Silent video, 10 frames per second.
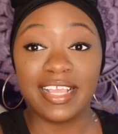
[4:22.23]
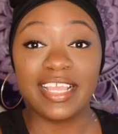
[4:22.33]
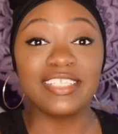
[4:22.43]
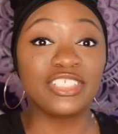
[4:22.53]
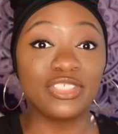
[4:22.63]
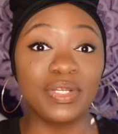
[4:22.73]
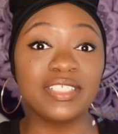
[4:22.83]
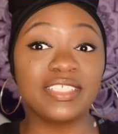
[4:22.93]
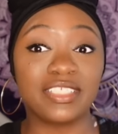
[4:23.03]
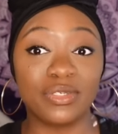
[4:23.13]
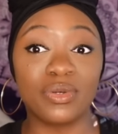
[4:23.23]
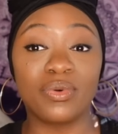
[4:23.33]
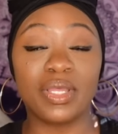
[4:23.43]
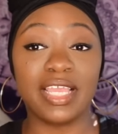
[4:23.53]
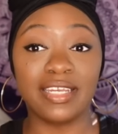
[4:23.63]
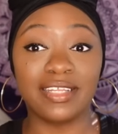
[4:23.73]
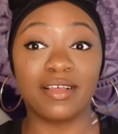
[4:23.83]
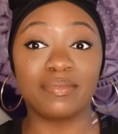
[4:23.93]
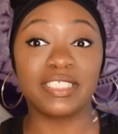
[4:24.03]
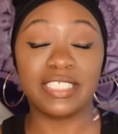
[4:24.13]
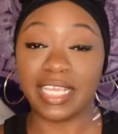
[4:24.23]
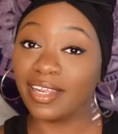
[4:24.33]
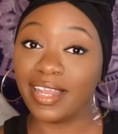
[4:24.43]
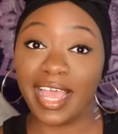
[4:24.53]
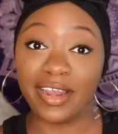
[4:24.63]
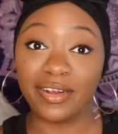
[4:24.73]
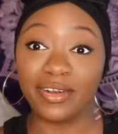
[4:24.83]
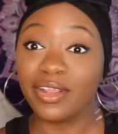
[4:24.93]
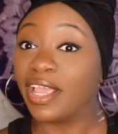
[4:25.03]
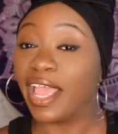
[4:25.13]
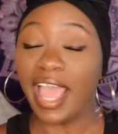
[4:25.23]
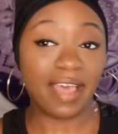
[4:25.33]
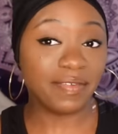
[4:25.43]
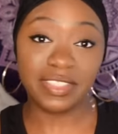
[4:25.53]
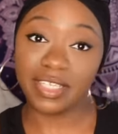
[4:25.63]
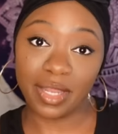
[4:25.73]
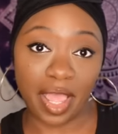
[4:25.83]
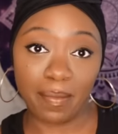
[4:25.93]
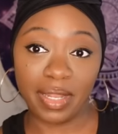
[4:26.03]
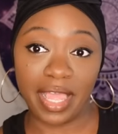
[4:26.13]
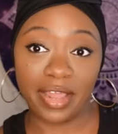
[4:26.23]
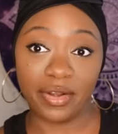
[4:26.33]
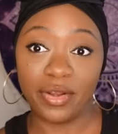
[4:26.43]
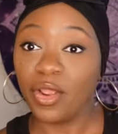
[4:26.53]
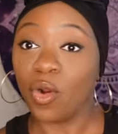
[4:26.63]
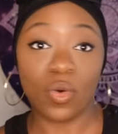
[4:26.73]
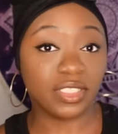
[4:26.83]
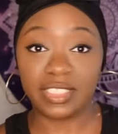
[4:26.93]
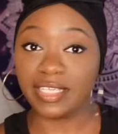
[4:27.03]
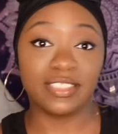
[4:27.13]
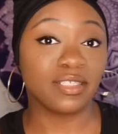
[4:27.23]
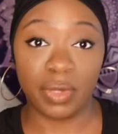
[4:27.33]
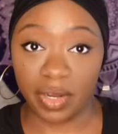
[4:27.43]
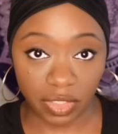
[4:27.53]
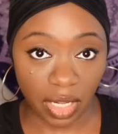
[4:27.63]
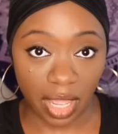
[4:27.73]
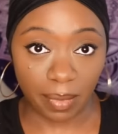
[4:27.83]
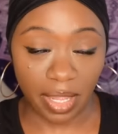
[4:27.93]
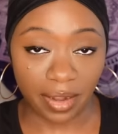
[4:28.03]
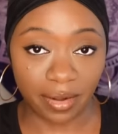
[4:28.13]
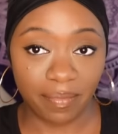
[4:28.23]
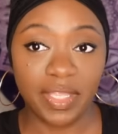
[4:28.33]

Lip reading: his students still ended up seeing a ladder, having to climb a ladder, or seeing someone else climb a ladder.